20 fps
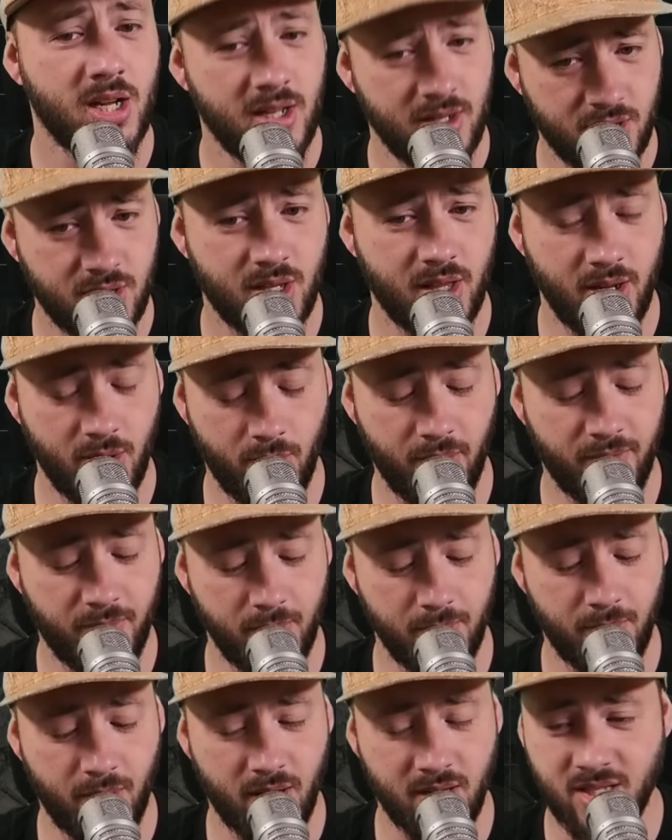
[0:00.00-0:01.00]
So there would have been
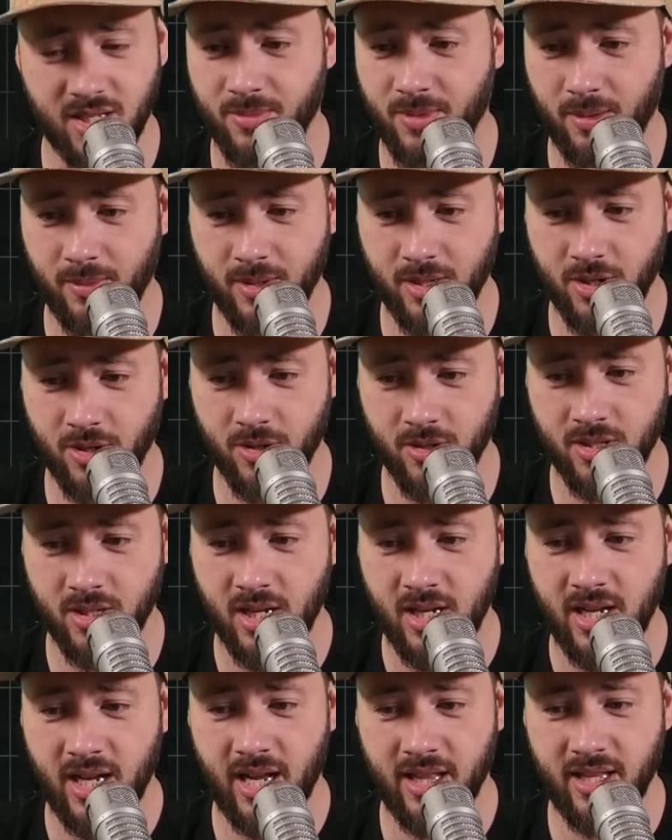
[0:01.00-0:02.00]
boss summoning materials.
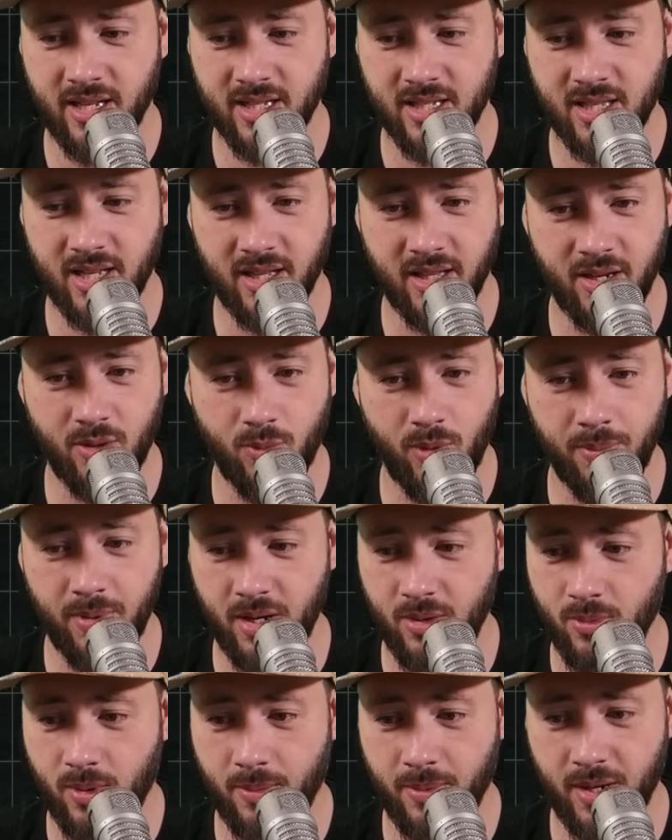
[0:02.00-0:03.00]
And then suddenly whippity
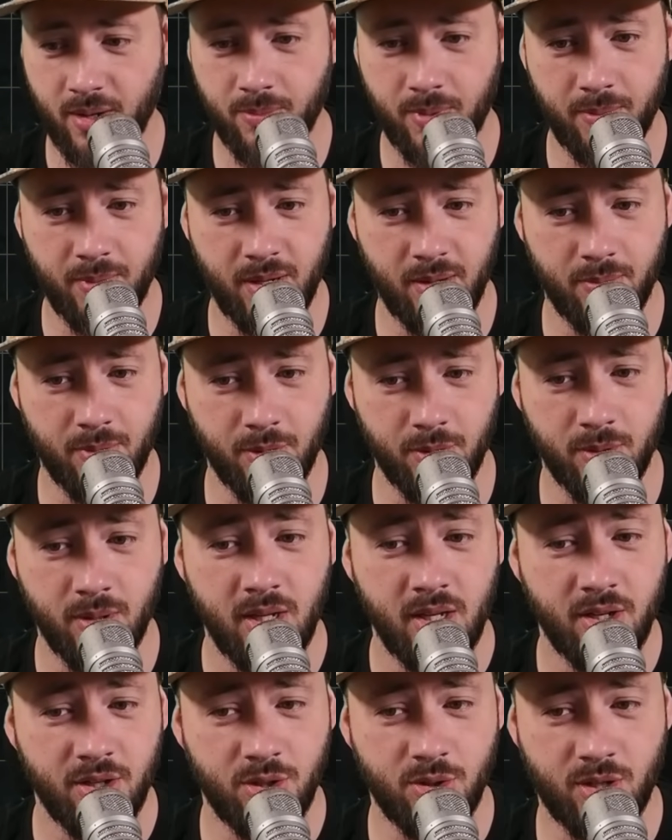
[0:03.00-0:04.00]
wobbity bibbity boo,
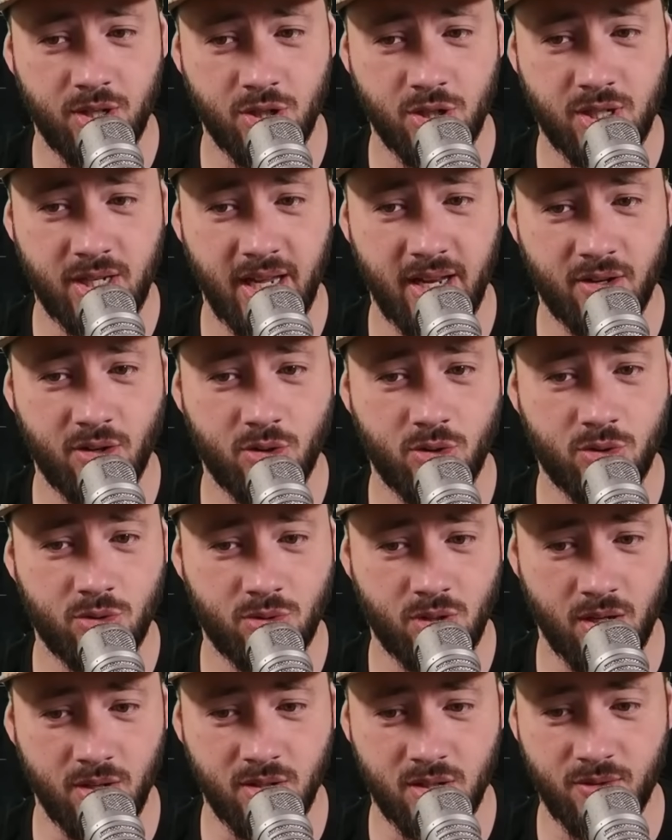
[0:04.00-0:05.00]
you could just get
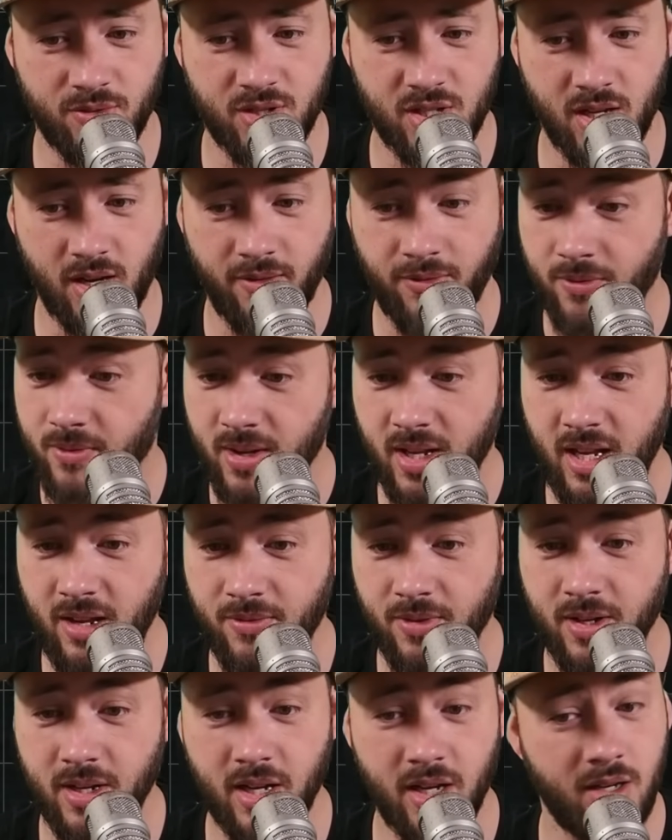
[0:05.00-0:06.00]
tons of stuff.
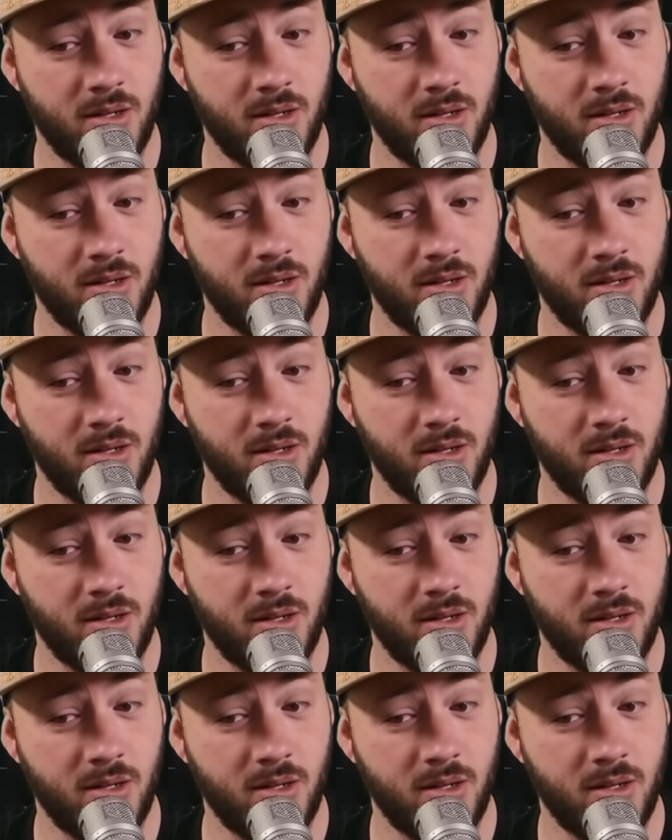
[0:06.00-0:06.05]
Even,